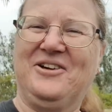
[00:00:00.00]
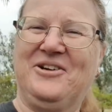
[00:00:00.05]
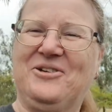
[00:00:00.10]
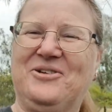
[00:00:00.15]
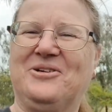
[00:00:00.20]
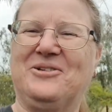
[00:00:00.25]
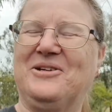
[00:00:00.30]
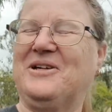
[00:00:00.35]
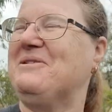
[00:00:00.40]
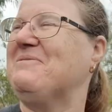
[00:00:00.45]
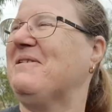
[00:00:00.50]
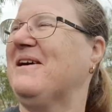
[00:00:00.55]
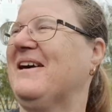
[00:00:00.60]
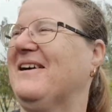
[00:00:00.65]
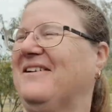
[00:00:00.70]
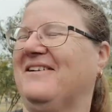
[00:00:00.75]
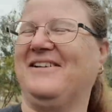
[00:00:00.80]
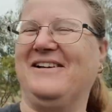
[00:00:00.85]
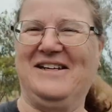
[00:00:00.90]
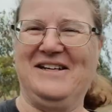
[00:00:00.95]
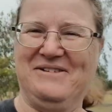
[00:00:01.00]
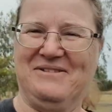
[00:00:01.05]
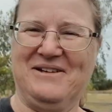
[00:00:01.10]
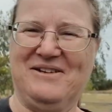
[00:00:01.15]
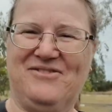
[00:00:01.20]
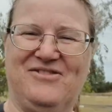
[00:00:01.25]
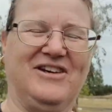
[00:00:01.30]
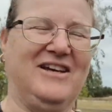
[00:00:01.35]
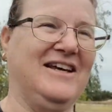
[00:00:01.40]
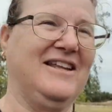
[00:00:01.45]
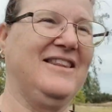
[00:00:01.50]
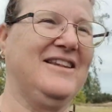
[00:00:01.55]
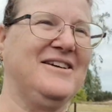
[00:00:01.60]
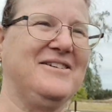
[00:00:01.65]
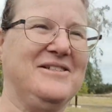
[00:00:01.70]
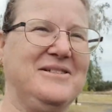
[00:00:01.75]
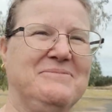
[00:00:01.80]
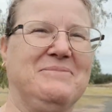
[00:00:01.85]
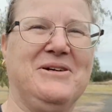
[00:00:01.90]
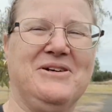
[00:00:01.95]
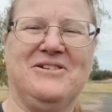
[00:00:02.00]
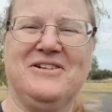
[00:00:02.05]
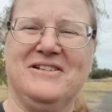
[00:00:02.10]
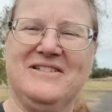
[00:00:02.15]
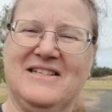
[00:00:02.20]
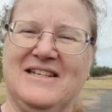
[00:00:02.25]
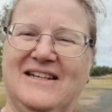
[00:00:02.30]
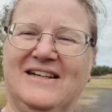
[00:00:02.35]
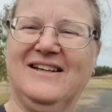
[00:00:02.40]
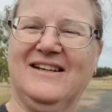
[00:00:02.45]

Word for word: Caught him out. I knew he'd forget those mirrors.